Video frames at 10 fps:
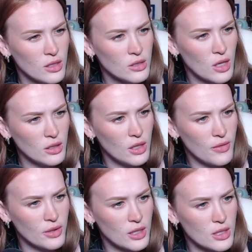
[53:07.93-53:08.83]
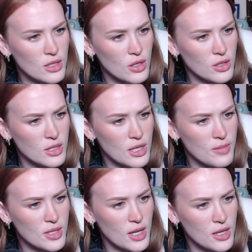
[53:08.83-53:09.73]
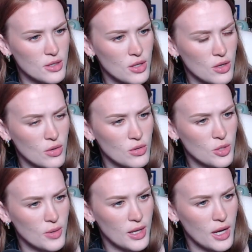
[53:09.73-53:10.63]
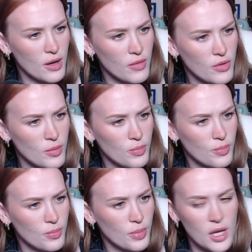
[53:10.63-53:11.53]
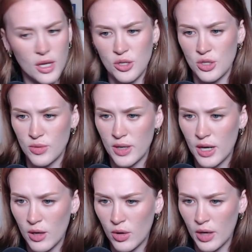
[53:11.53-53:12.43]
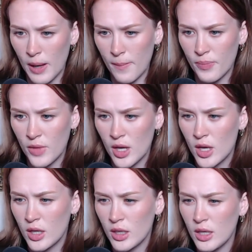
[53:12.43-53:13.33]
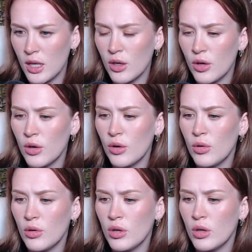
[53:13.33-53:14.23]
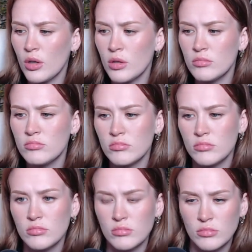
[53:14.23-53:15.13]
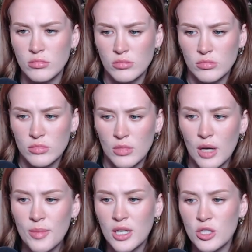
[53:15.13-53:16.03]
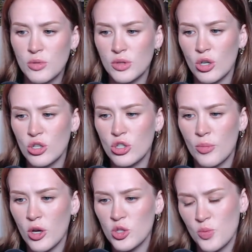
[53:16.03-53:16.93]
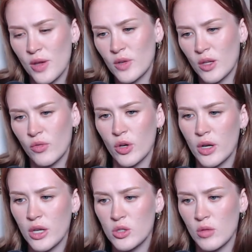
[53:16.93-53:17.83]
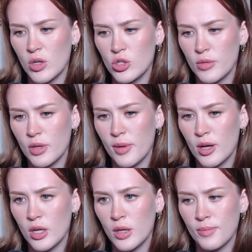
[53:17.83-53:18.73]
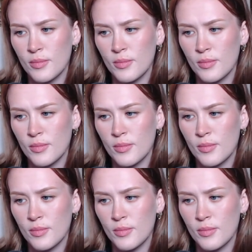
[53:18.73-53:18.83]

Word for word: not loving that these aren't the same size though. Do I have the patience right now? Okay. Nico. I mean, I do want the card drop. Also, we have Nick Fury, so I'm not tripping about it.